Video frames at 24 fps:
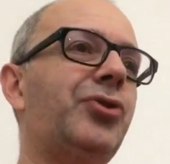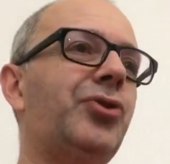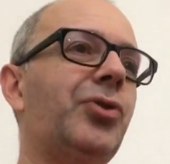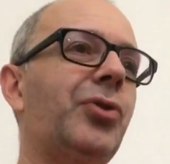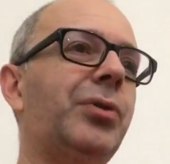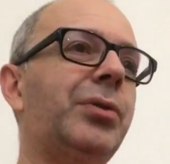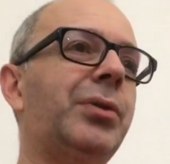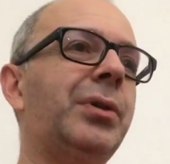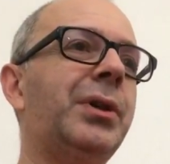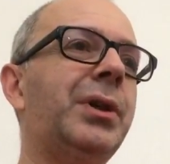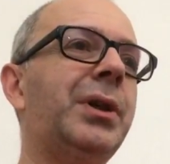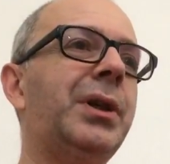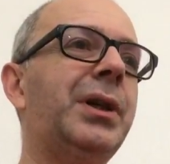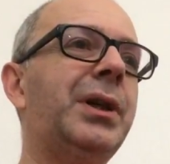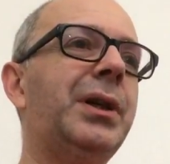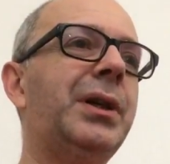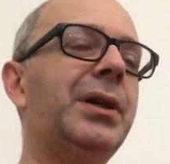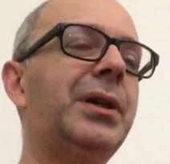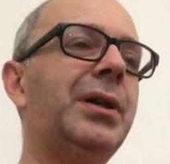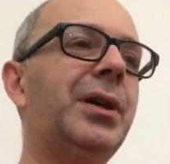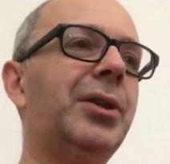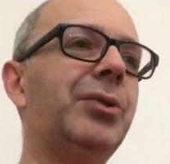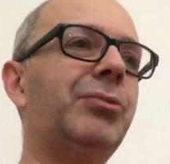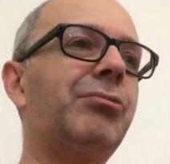John.
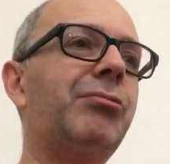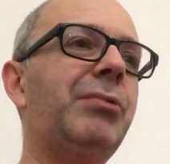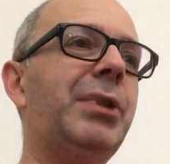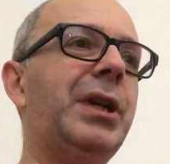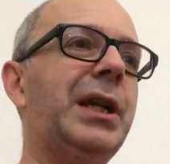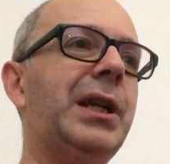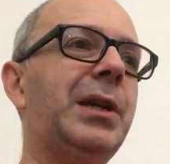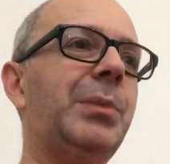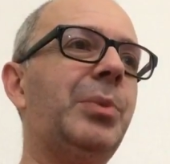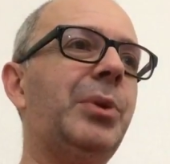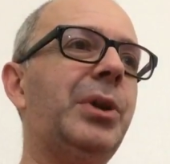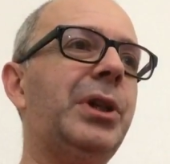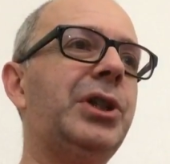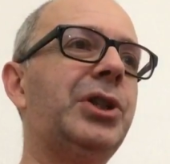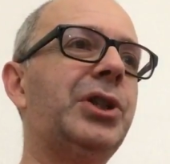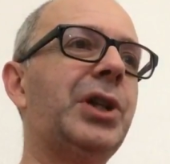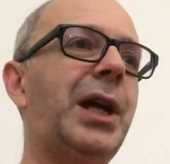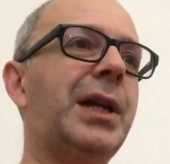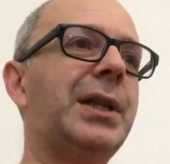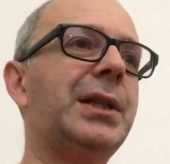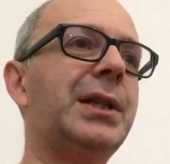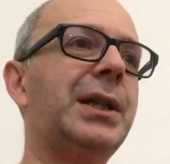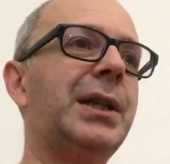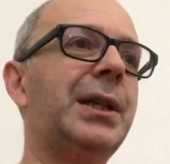I'd really
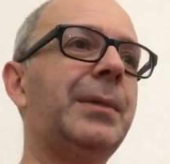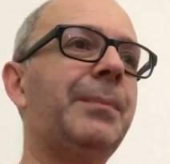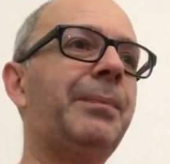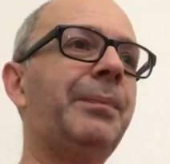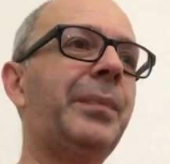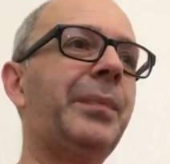appreciate it.